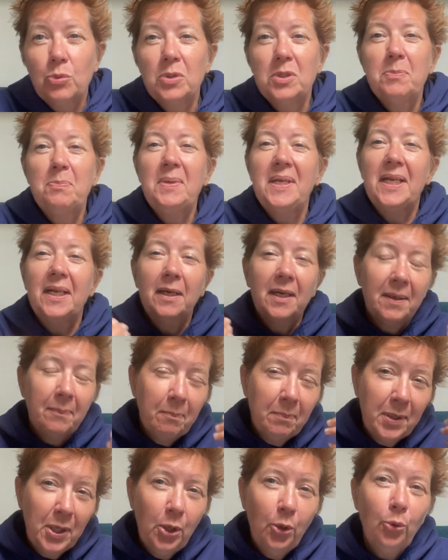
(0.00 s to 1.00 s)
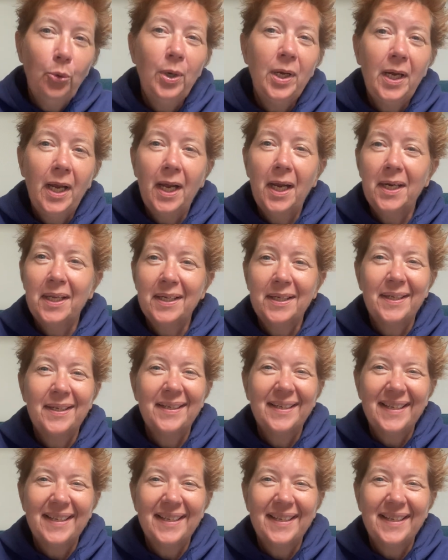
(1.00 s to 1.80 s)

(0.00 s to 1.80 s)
would be a periodic